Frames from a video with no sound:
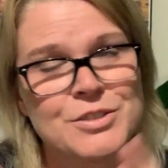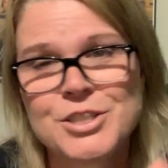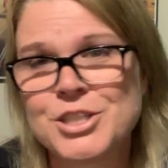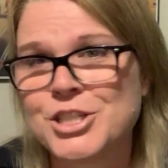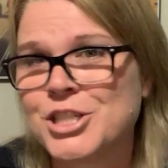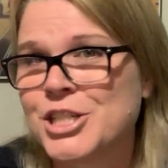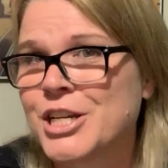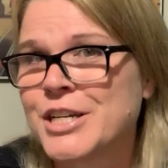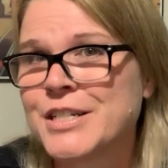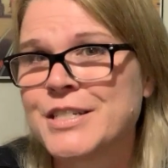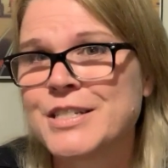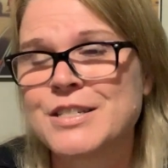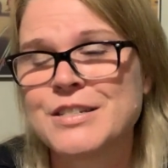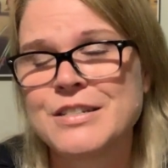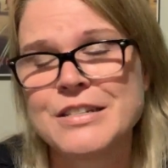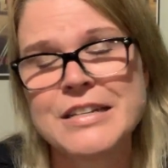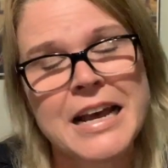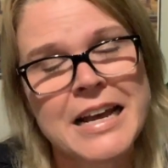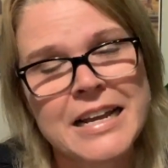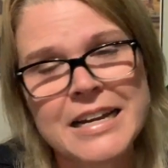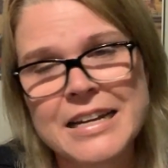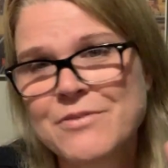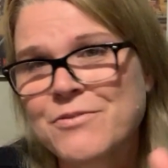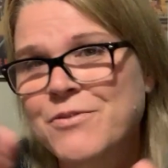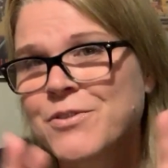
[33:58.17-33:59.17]
just
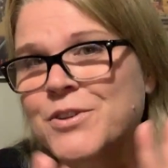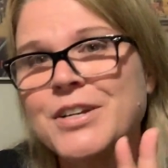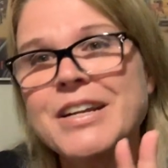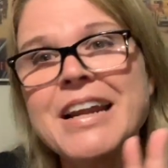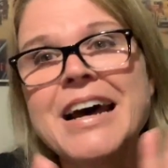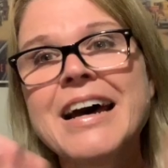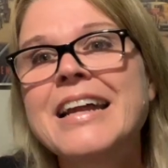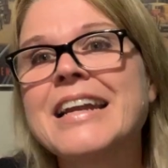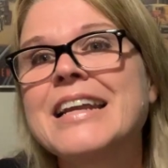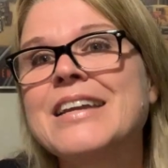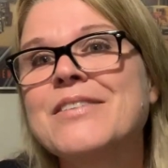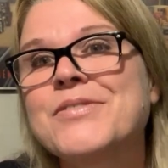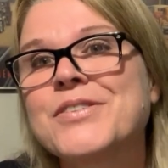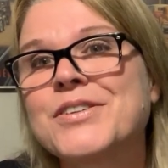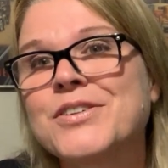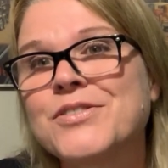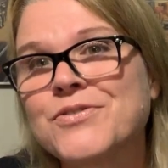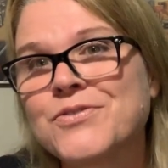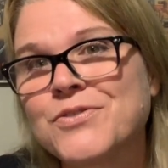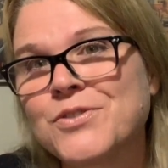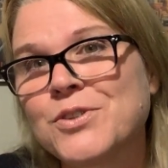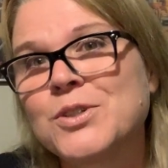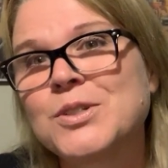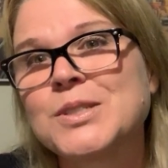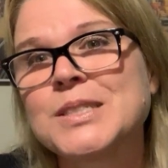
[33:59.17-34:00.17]
not for not even a
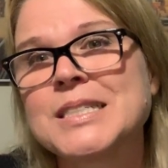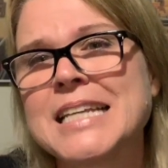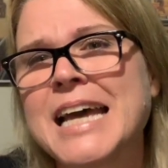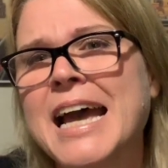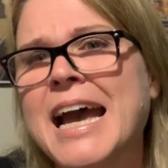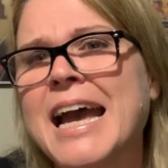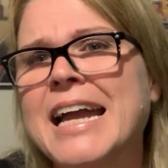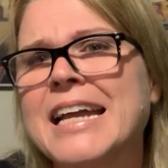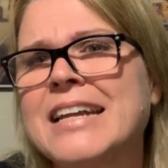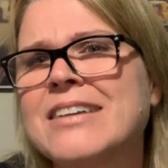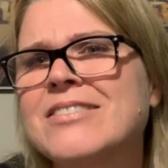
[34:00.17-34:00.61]
full day.